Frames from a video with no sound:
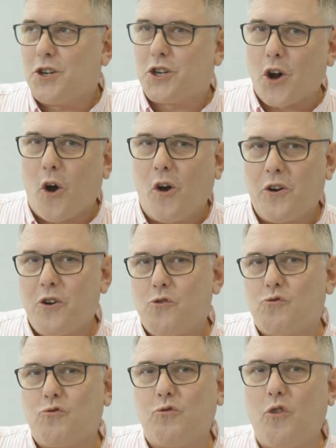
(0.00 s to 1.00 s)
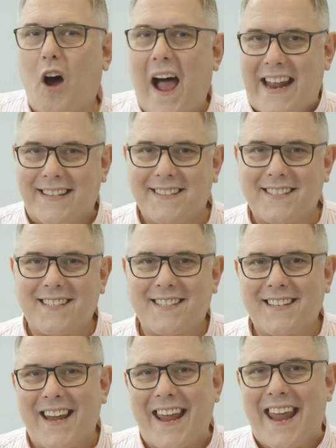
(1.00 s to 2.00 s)
John
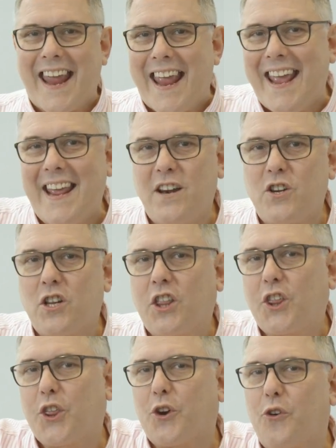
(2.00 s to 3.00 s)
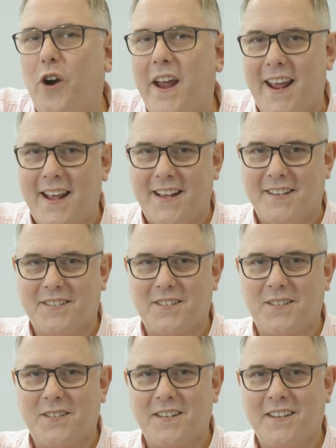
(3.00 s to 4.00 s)
writes in
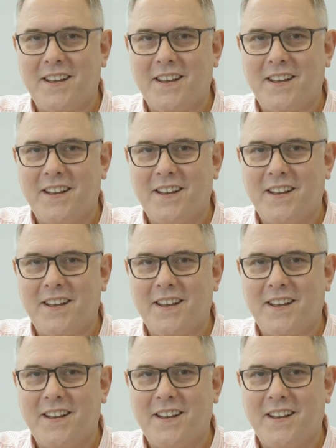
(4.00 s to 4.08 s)
threes.